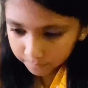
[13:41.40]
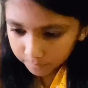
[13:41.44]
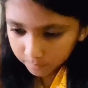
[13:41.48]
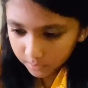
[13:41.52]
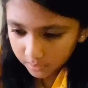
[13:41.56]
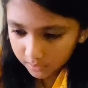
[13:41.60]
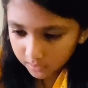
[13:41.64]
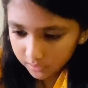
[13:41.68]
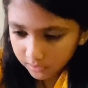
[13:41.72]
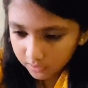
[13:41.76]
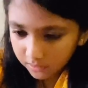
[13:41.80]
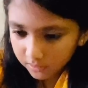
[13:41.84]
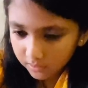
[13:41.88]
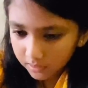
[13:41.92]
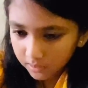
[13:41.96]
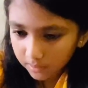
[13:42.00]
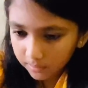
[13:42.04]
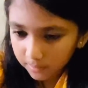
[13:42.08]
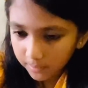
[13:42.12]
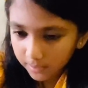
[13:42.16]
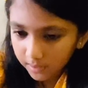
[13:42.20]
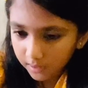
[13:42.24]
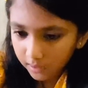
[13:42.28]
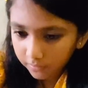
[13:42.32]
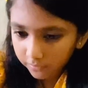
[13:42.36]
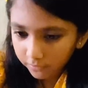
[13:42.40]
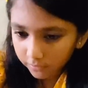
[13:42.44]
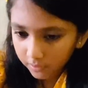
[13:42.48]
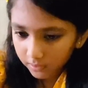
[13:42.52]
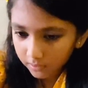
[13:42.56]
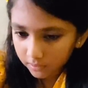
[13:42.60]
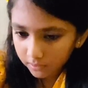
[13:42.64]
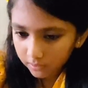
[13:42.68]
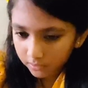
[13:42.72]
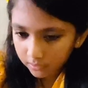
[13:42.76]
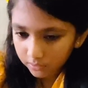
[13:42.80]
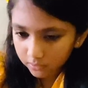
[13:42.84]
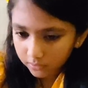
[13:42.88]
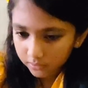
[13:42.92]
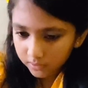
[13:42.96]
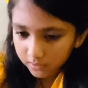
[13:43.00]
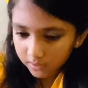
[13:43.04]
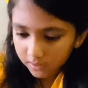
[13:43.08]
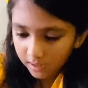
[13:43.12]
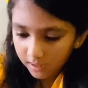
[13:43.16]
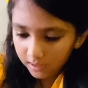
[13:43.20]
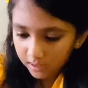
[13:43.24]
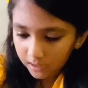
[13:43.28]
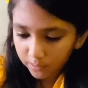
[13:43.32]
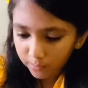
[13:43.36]
because you're going to be covering those
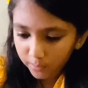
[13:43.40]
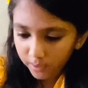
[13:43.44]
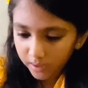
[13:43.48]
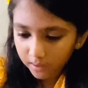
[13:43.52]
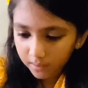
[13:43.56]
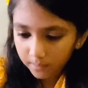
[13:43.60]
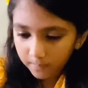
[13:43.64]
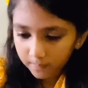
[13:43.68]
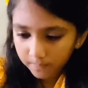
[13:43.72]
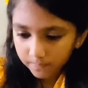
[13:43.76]
anyway.